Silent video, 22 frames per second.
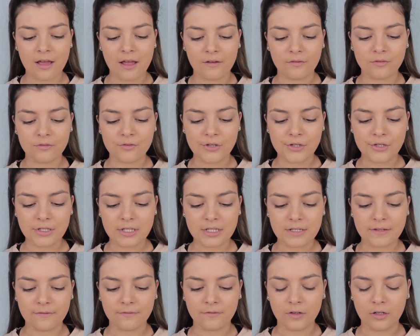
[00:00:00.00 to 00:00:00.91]
everyone
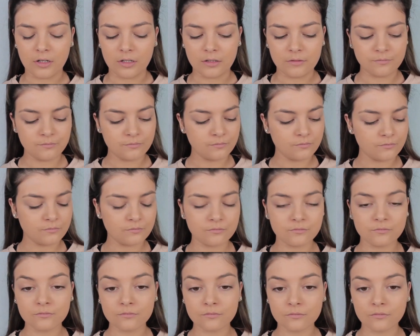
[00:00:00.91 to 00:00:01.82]
uses it for
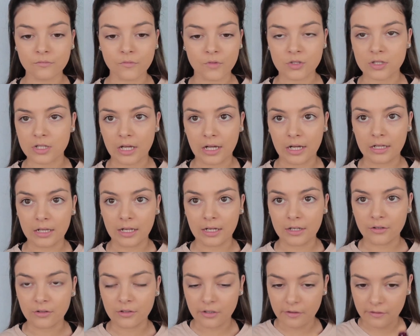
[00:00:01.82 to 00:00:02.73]
just
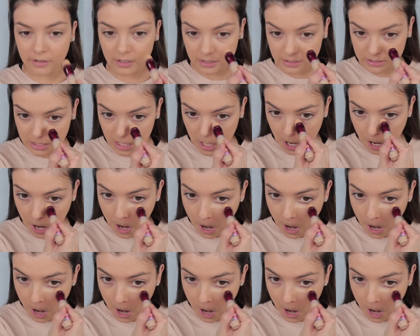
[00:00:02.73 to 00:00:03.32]
highlighting under your eyes.